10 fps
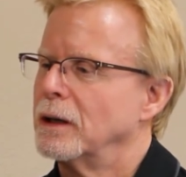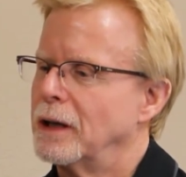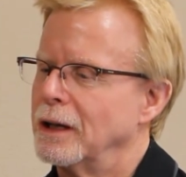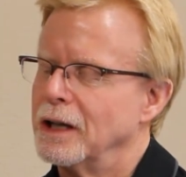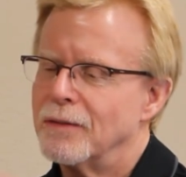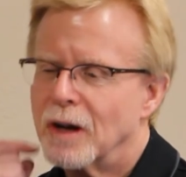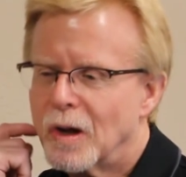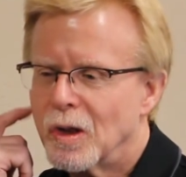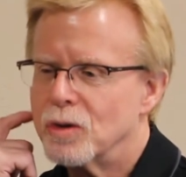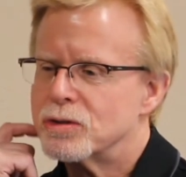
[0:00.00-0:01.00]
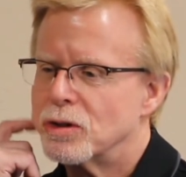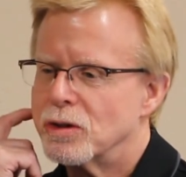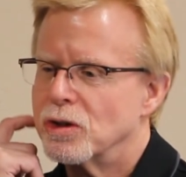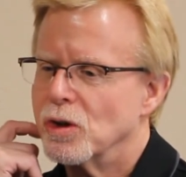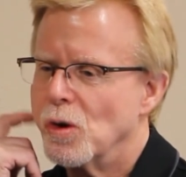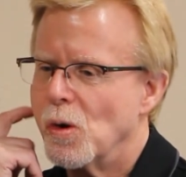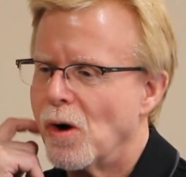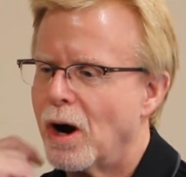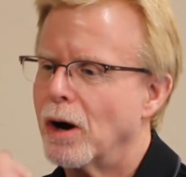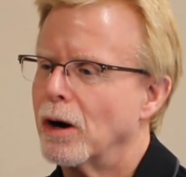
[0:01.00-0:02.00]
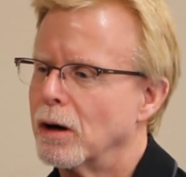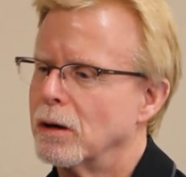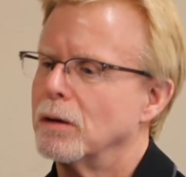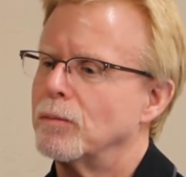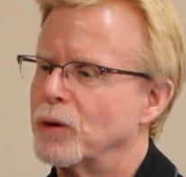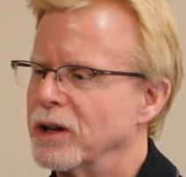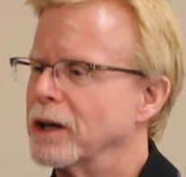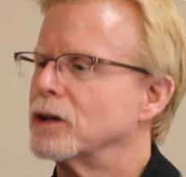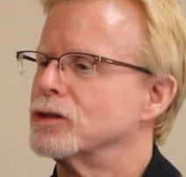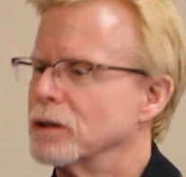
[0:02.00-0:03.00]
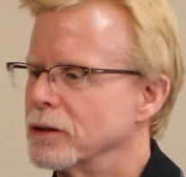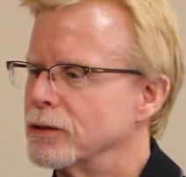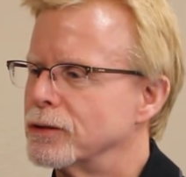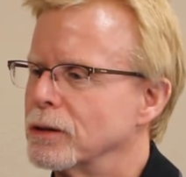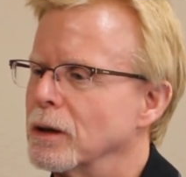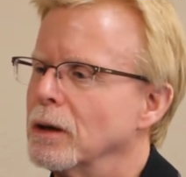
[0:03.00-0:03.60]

getting even closer to our predictions